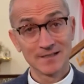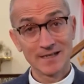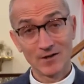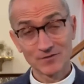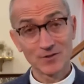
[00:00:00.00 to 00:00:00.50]

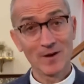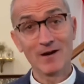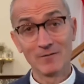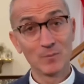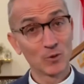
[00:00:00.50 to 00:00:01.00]
and also
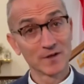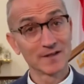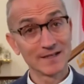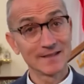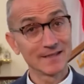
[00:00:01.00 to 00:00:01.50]
how
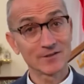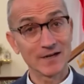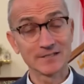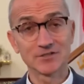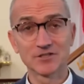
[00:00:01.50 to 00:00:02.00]
important they think
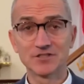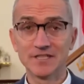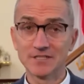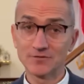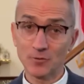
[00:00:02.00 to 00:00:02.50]
Christ Church
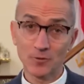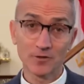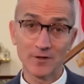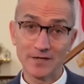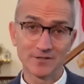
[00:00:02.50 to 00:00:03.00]
is
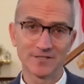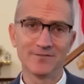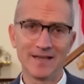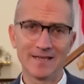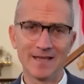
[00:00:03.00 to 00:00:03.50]
for Greater
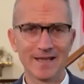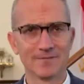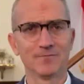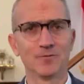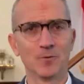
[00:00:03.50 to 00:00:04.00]
Savannah
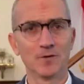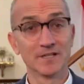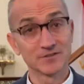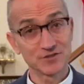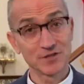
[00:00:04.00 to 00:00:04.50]
and for
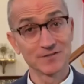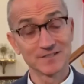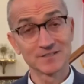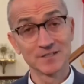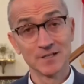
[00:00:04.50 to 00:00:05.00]
its
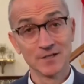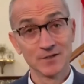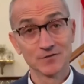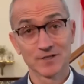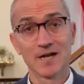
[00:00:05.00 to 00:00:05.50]
service
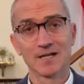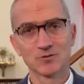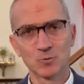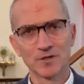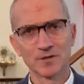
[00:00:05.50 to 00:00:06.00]
to
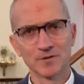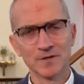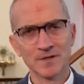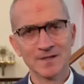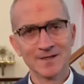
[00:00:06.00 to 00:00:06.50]
God's
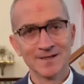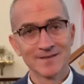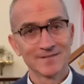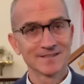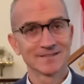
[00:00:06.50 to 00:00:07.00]
world.
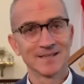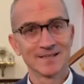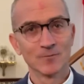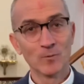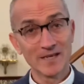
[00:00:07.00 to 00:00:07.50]
This
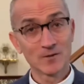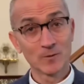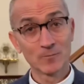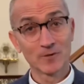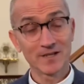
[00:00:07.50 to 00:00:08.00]
week,
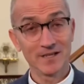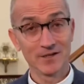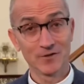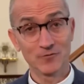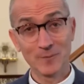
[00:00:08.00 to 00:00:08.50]
we will
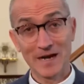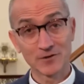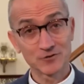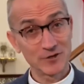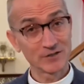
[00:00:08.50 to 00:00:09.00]
hear from
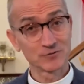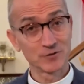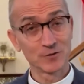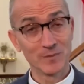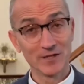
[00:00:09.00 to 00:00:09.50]
our
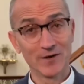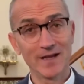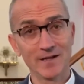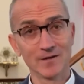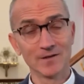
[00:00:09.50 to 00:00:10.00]
treasurer, Bill
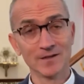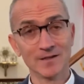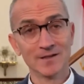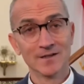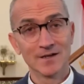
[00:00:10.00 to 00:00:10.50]
Hale,
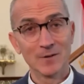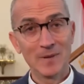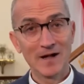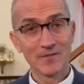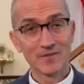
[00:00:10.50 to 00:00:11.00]

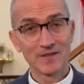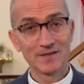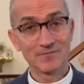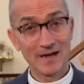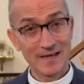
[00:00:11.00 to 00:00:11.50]
about
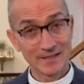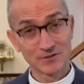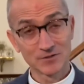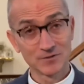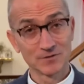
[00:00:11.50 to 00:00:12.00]
the
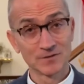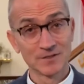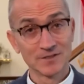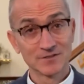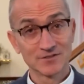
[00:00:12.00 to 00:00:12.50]

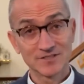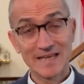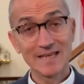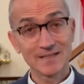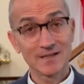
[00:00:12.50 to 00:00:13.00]
financial
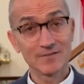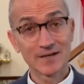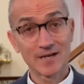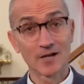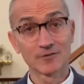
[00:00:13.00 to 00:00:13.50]
state of
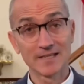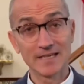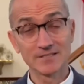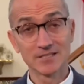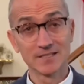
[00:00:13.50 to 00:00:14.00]
our
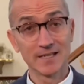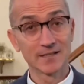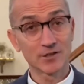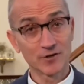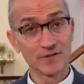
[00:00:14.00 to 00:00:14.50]
congregation
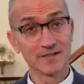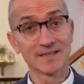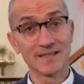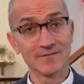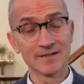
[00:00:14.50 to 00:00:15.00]
and
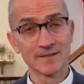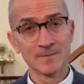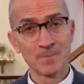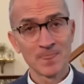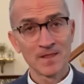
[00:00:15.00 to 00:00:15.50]
current
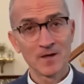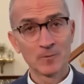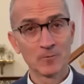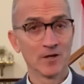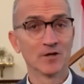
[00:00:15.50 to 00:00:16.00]
giving.
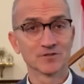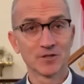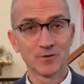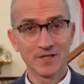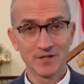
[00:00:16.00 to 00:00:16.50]
We will
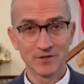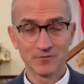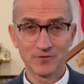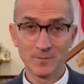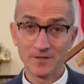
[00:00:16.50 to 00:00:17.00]
also
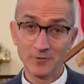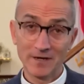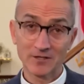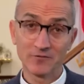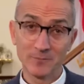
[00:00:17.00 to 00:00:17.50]
hear from the
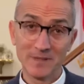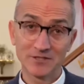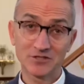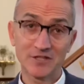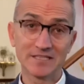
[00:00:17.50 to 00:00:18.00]
Director of
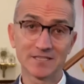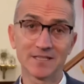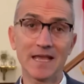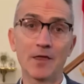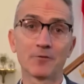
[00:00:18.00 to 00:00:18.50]

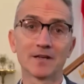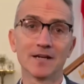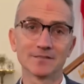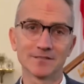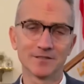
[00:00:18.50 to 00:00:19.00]
Administration, Catherine
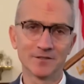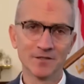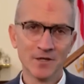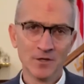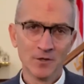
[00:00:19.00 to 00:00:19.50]

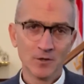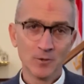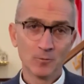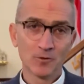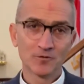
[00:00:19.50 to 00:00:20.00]
Gussler,
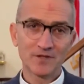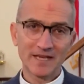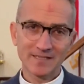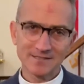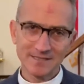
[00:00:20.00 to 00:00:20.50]
who will
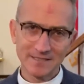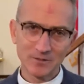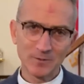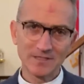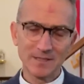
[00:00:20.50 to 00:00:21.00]
take us
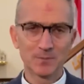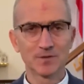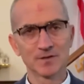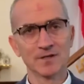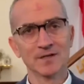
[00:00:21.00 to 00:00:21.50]
into a
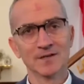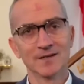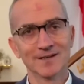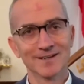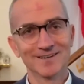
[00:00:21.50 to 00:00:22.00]
deeper
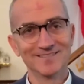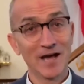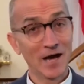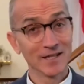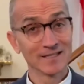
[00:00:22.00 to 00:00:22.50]
uh,
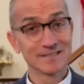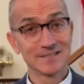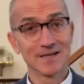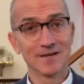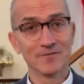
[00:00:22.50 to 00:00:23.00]

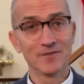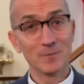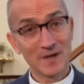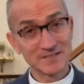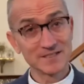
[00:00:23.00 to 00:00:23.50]
knowledge of the
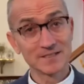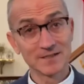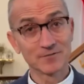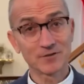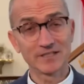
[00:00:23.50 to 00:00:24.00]

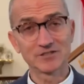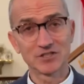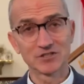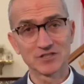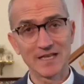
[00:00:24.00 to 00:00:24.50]
budget of Christ
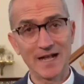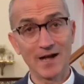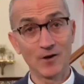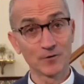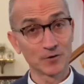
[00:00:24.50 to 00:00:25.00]
Church and
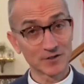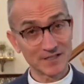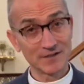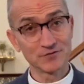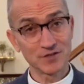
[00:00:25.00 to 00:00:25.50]
how your
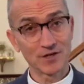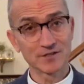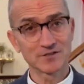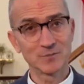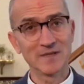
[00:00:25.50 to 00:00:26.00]
gifts
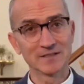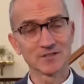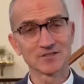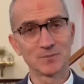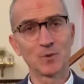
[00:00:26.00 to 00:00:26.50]
are spent
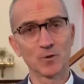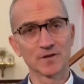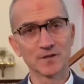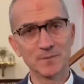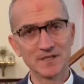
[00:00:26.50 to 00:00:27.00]
to
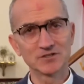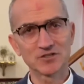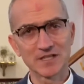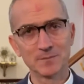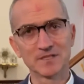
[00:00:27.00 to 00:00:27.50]
support the
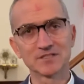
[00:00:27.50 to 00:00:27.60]
ministry and